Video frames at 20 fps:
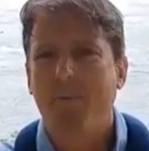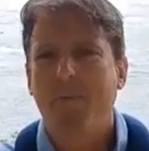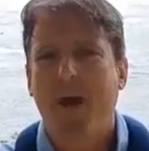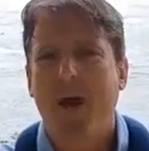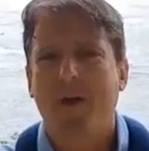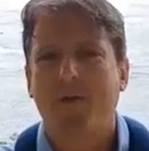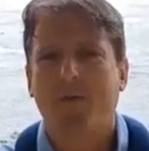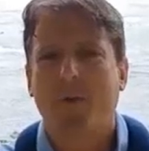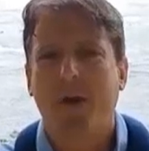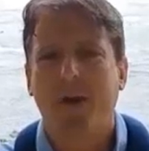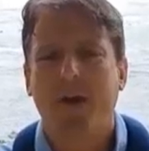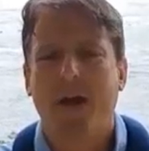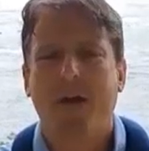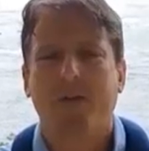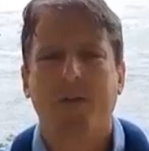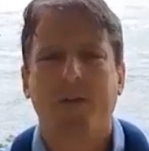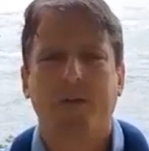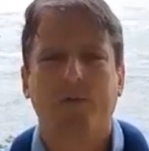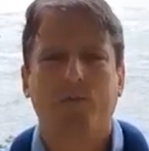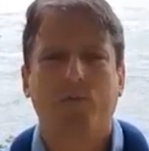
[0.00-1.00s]
my pathway
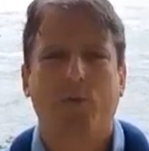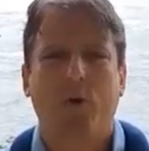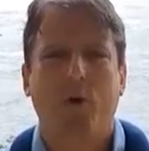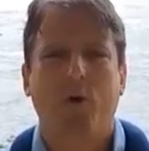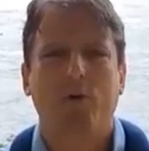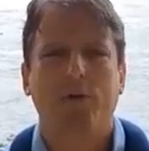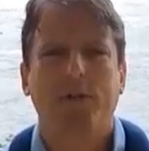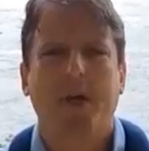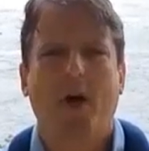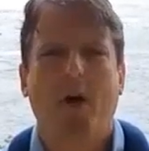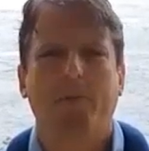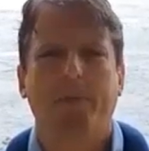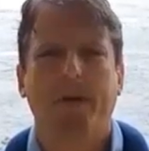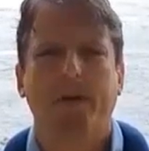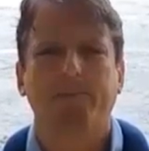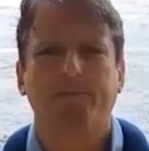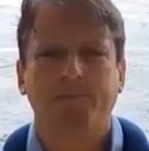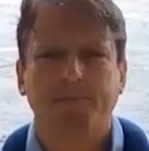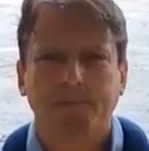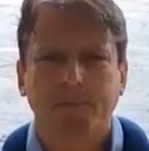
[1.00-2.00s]
down this road to
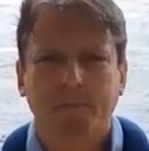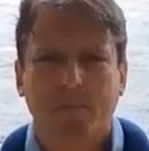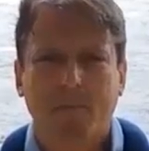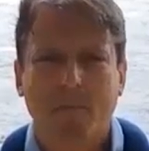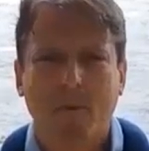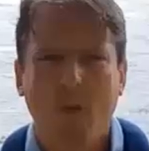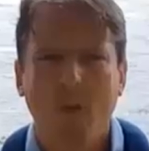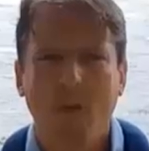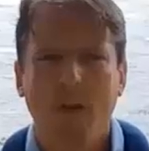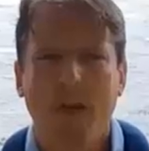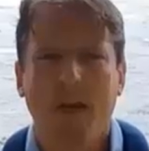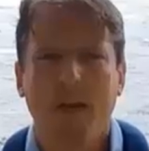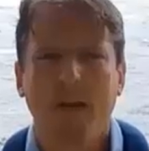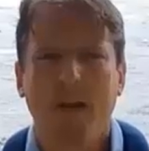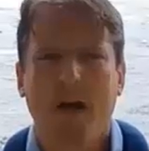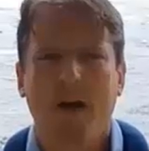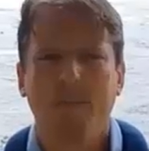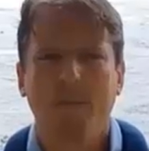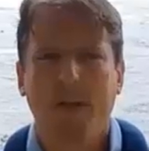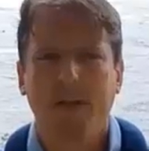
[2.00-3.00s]
helping.
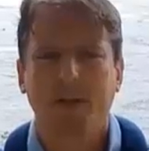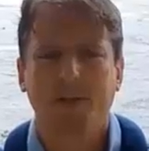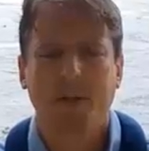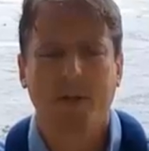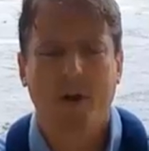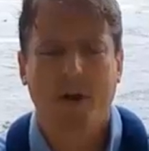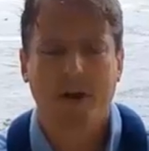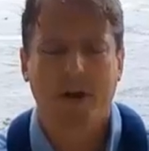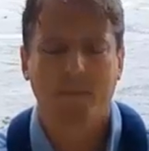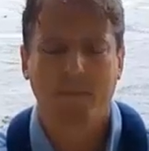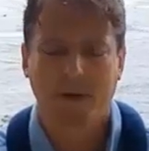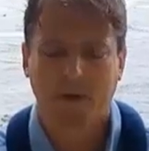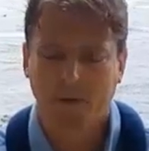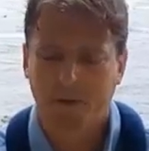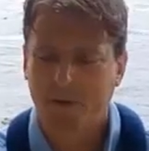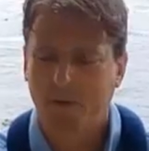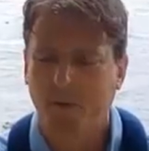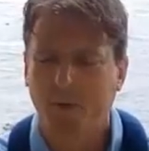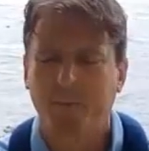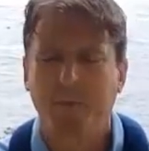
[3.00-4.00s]
And just so you know, I got my
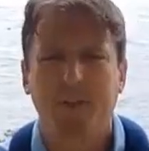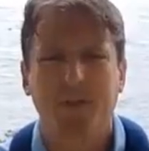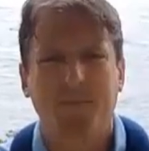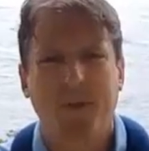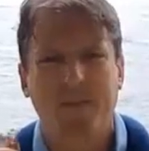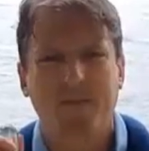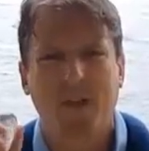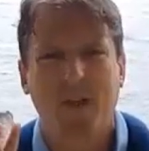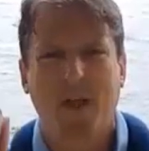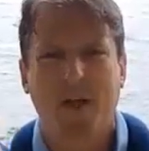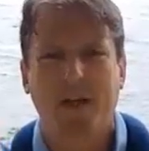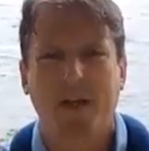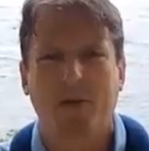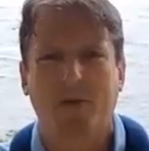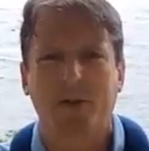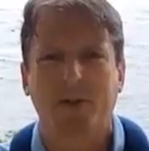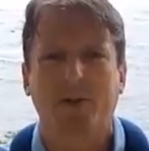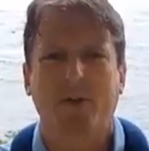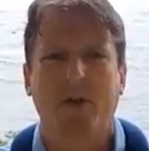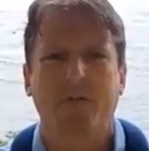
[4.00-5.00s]
crystal with me. It's been a lucky
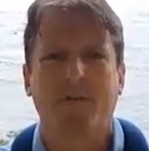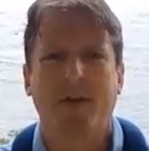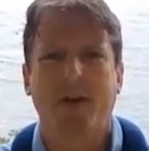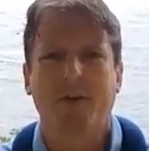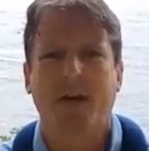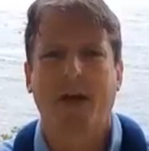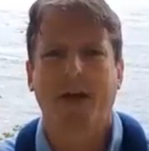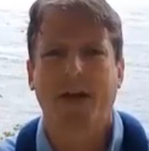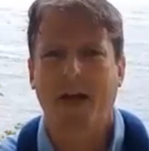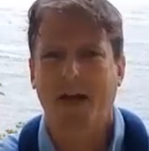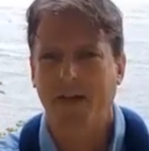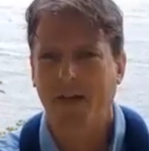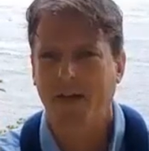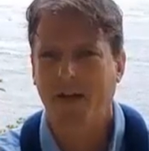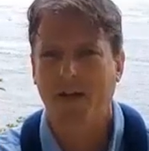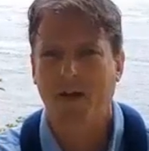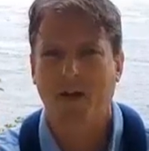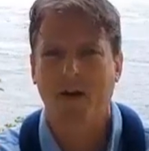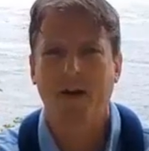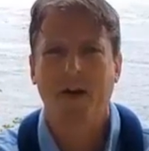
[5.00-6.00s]
crystal I got
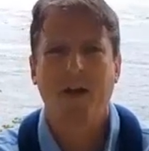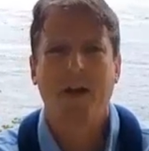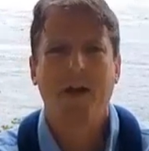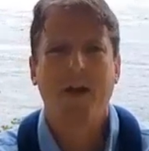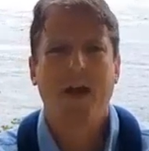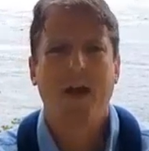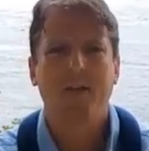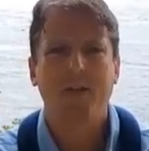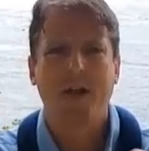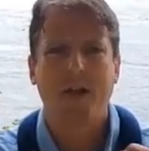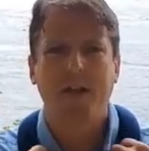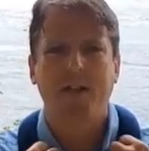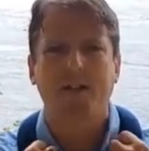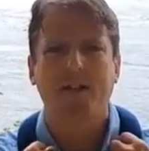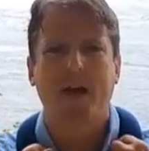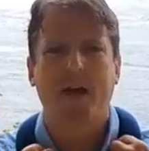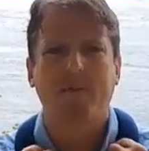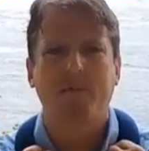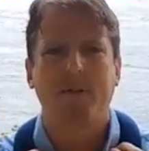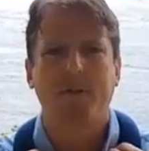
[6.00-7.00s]
here. And then
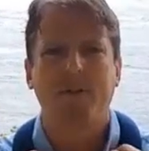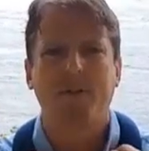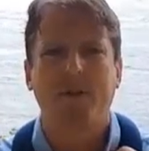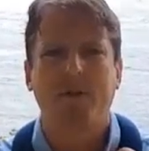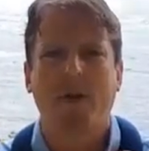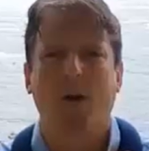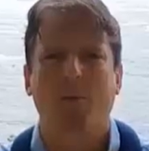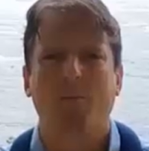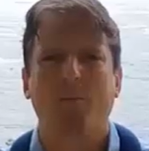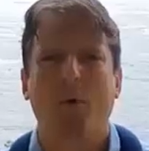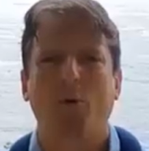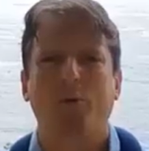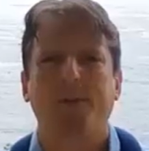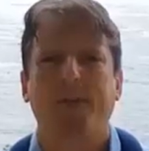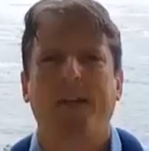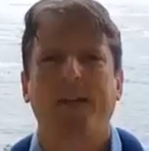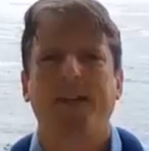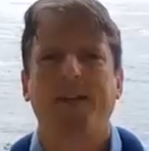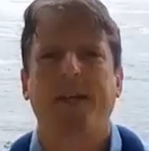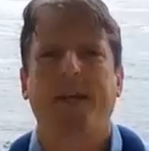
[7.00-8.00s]
this is another
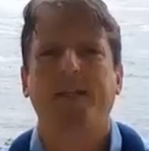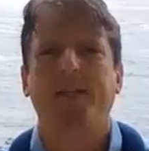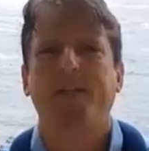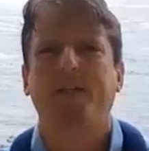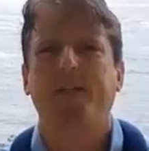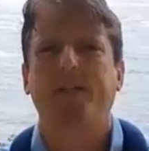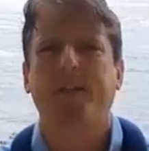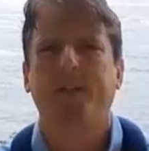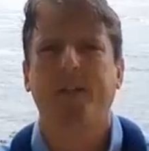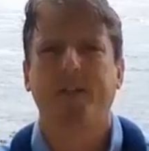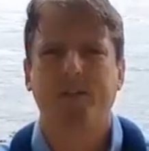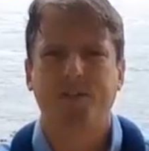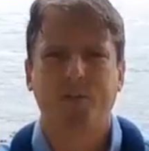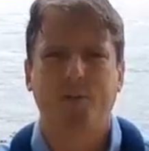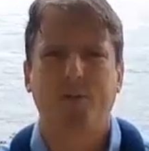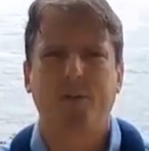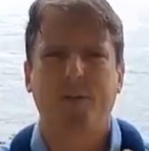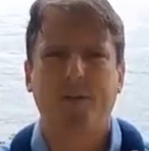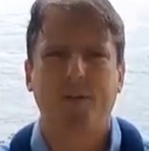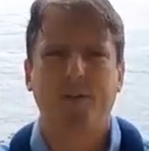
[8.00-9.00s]
Bose headset, just so it's
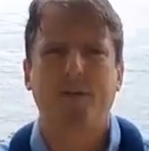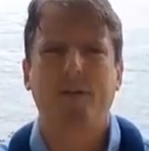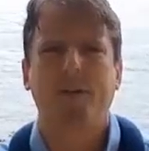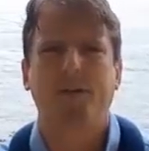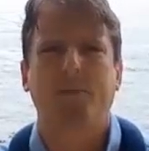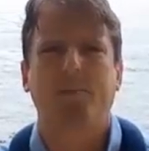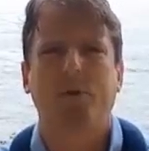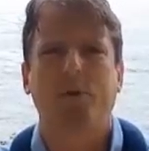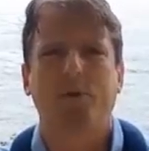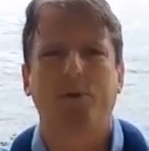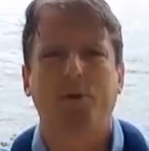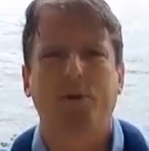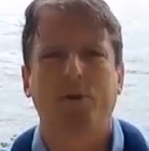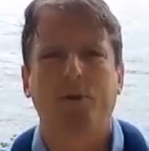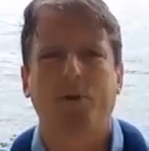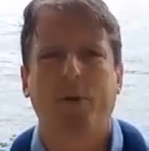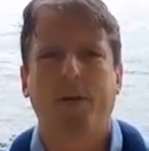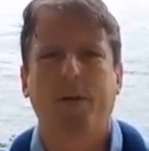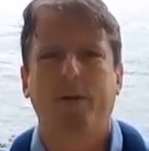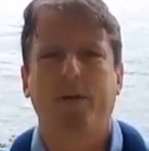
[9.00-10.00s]
a
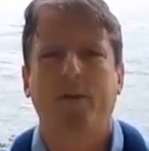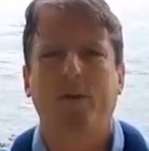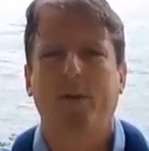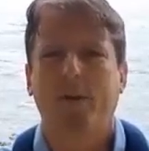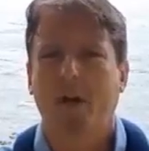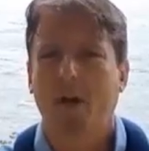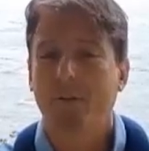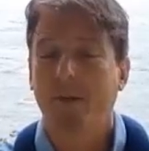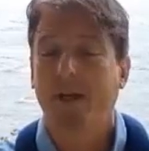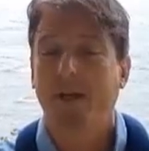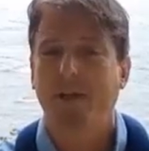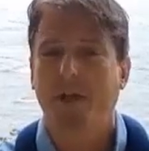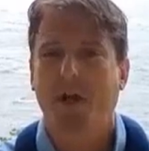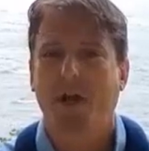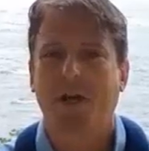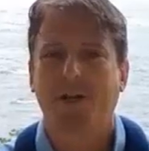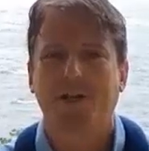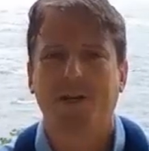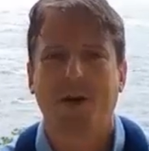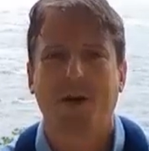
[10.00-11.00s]
Bluetooth, so you can hear me
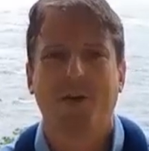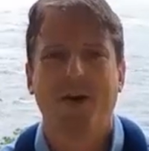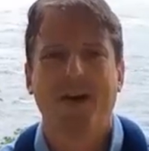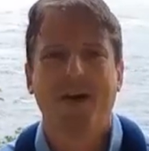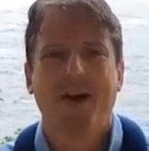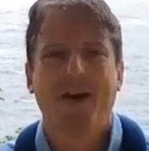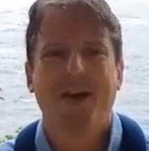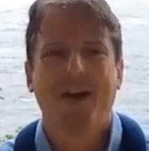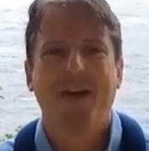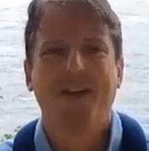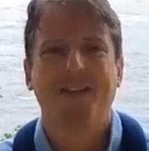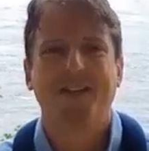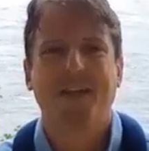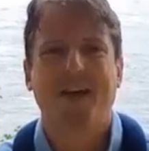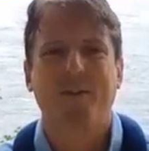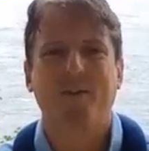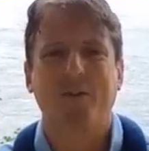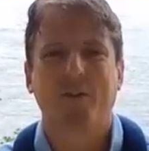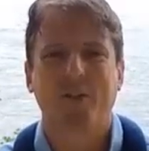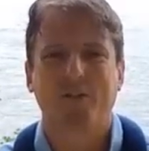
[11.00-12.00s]
easier. So it
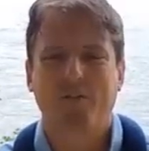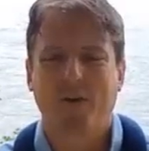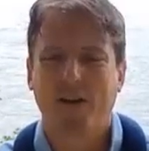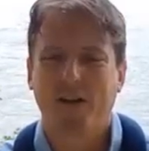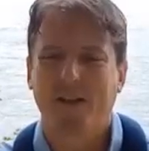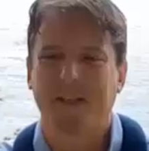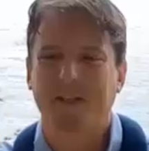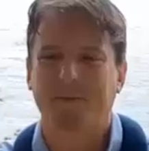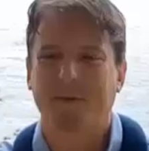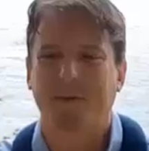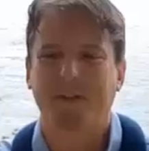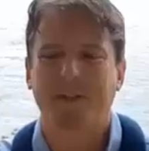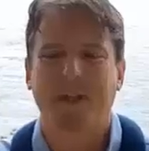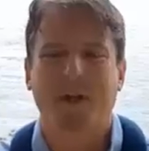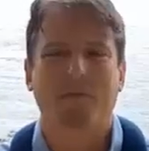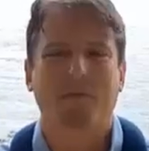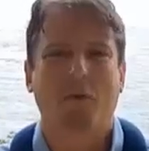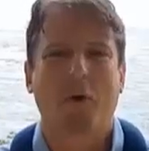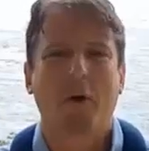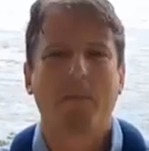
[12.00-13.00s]
looks funny. That's what it's
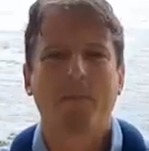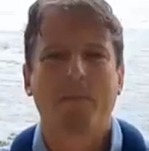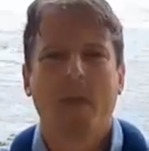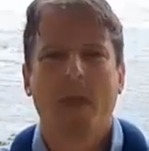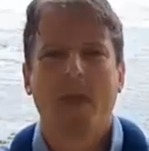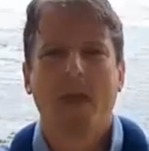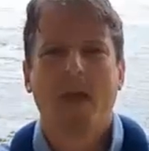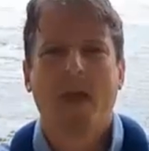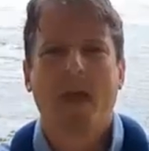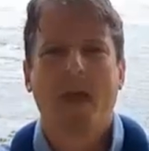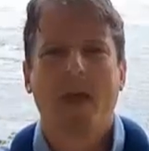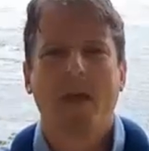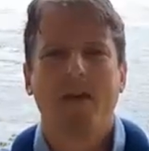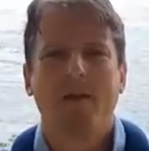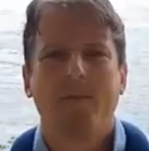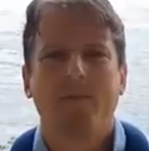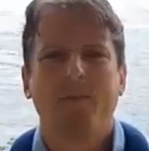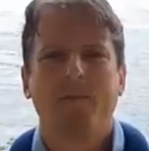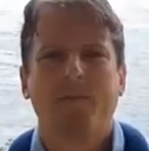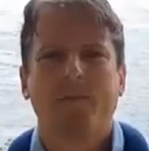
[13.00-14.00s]
there for.
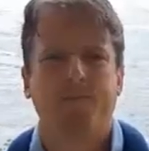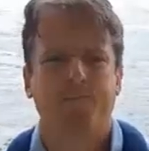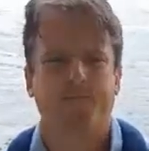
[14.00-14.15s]
And